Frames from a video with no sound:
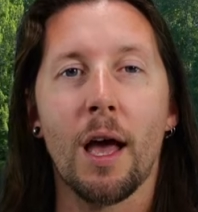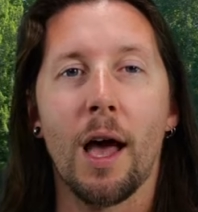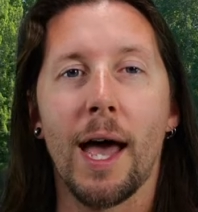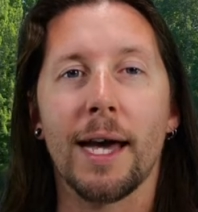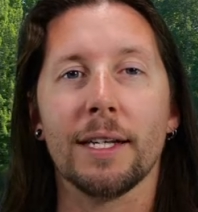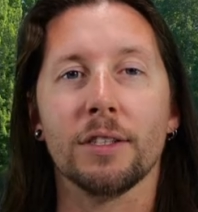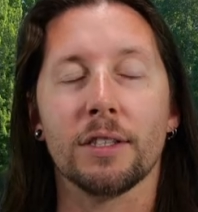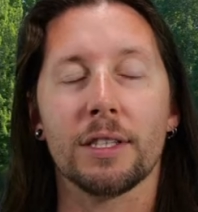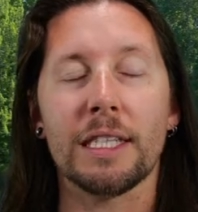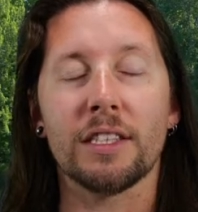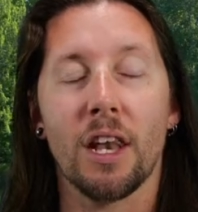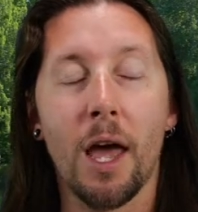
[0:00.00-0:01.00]
and
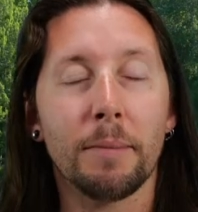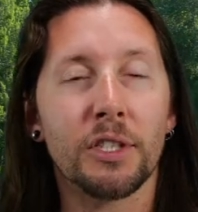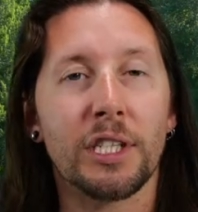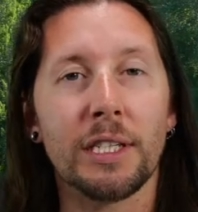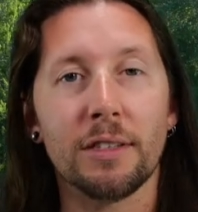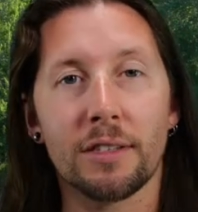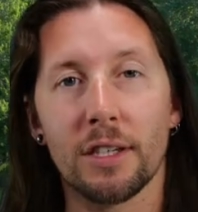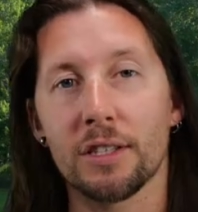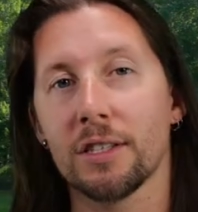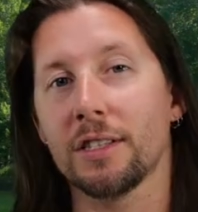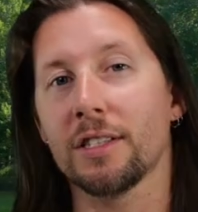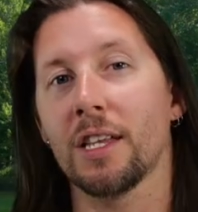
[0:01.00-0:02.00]
these light machines such
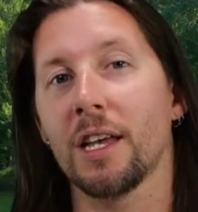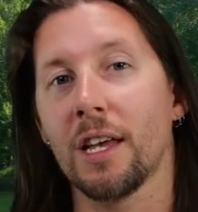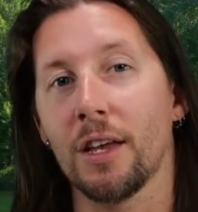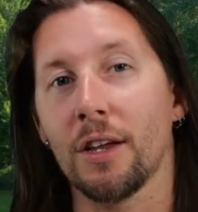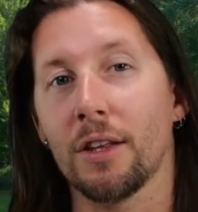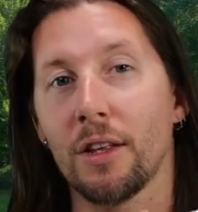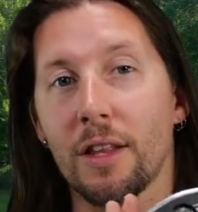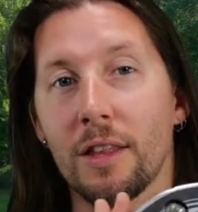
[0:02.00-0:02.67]
as the